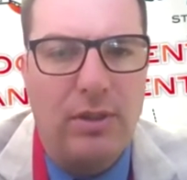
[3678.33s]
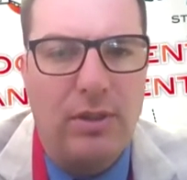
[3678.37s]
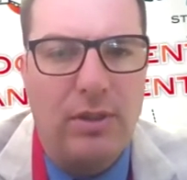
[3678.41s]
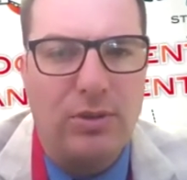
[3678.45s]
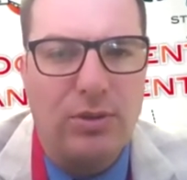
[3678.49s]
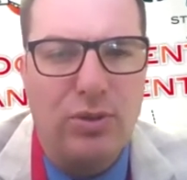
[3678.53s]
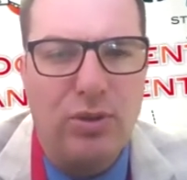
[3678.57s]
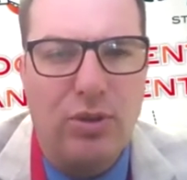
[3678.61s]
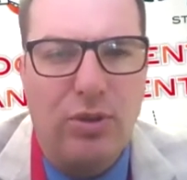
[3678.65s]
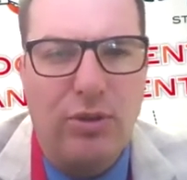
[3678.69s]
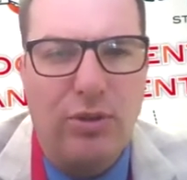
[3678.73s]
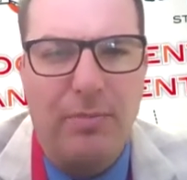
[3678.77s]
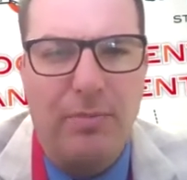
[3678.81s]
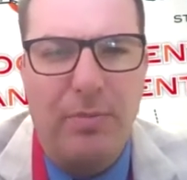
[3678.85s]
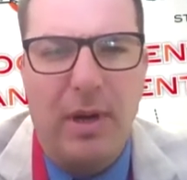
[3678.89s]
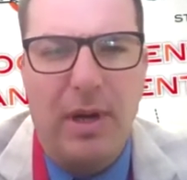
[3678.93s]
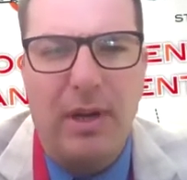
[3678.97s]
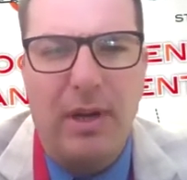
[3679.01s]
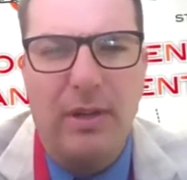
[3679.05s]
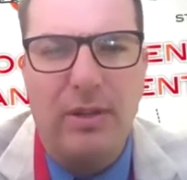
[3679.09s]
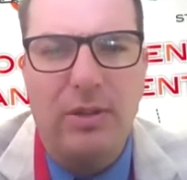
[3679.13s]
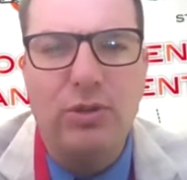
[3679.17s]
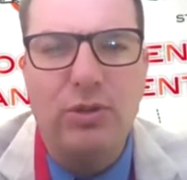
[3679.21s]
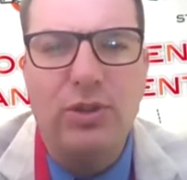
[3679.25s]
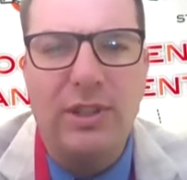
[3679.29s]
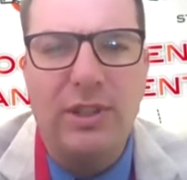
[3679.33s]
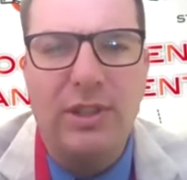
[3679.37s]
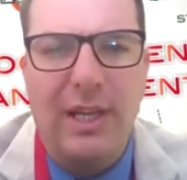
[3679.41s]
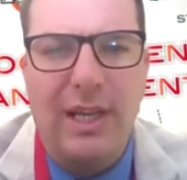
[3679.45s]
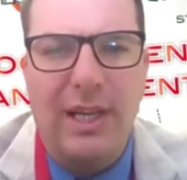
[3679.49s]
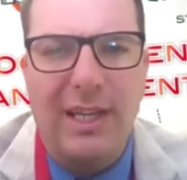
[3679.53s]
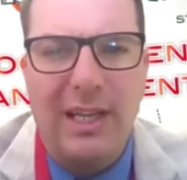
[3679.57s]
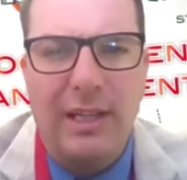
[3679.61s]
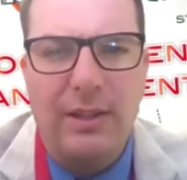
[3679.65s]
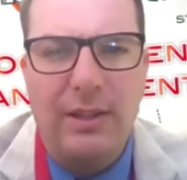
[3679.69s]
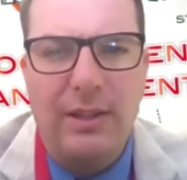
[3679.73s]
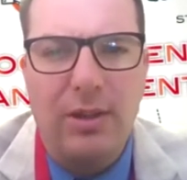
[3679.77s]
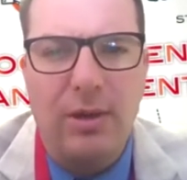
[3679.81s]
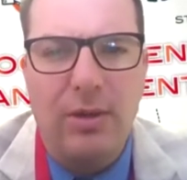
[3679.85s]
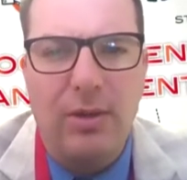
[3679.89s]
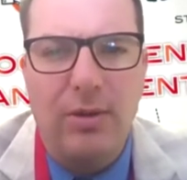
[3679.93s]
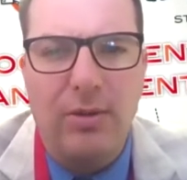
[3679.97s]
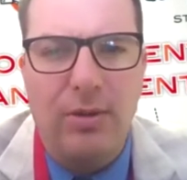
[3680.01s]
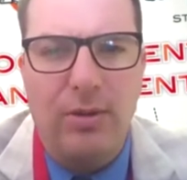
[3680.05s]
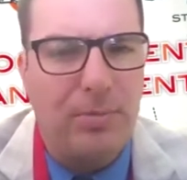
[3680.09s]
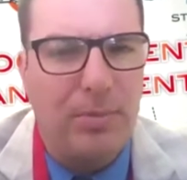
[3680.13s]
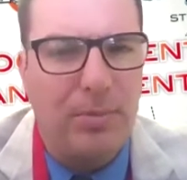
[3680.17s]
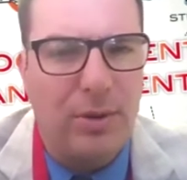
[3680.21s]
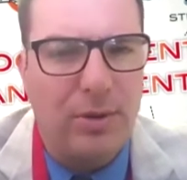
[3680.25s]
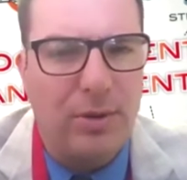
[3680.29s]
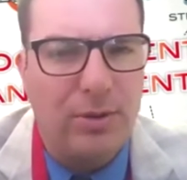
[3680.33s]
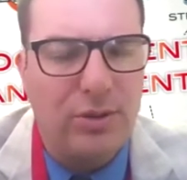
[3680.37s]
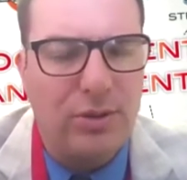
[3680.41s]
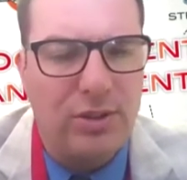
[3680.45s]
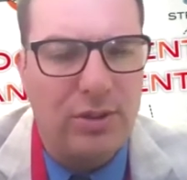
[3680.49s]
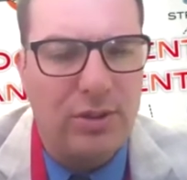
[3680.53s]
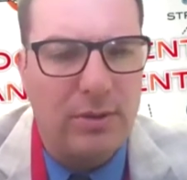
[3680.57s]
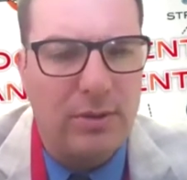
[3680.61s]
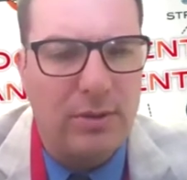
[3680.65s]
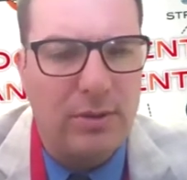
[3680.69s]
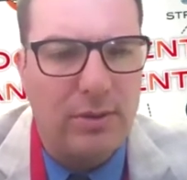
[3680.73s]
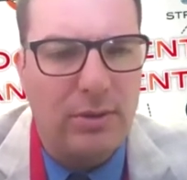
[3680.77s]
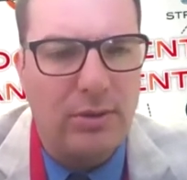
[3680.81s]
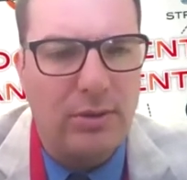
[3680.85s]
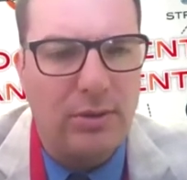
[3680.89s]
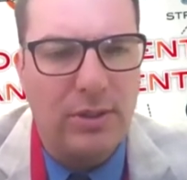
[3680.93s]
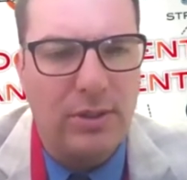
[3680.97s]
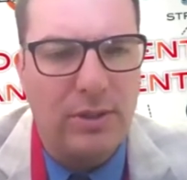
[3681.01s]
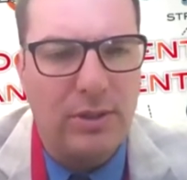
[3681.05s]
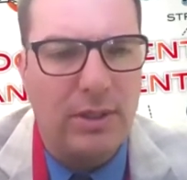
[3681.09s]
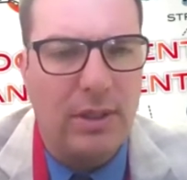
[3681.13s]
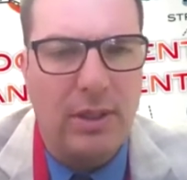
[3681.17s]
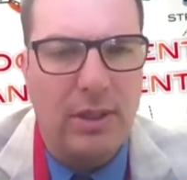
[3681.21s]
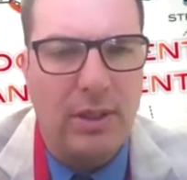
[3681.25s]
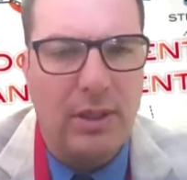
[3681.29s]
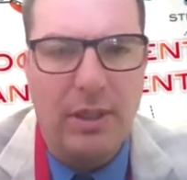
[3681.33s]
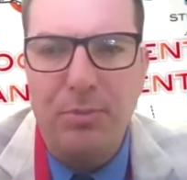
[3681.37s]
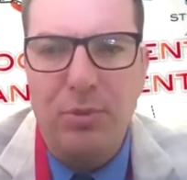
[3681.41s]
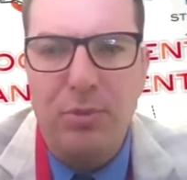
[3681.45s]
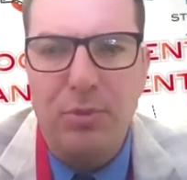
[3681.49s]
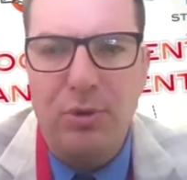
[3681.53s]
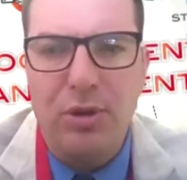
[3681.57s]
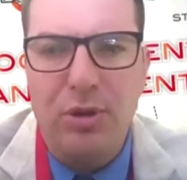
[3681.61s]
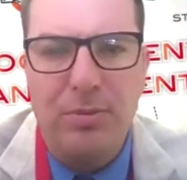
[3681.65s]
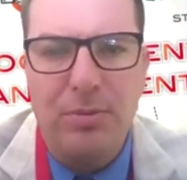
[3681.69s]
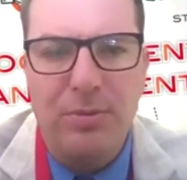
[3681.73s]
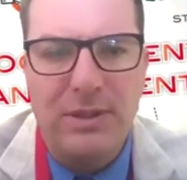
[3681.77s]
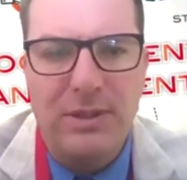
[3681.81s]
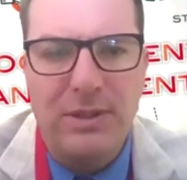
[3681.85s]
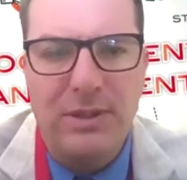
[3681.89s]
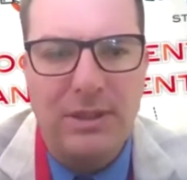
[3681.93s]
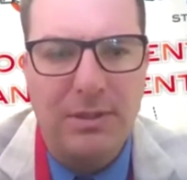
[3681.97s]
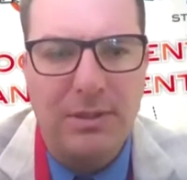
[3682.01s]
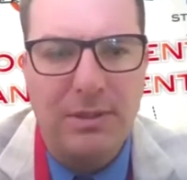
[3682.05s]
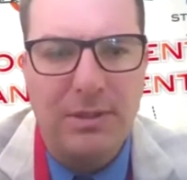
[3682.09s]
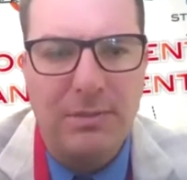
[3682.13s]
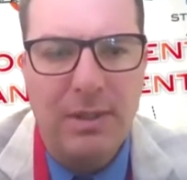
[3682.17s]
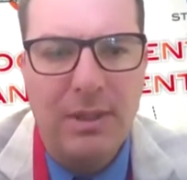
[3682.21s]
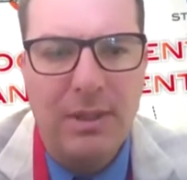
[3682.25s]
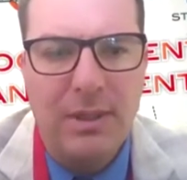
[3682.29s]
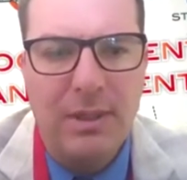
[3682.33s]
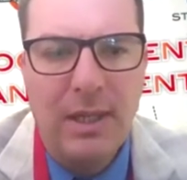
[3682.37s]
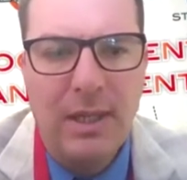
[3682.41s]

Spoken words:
is sort of by using a catalog approach, using an e-procurement system.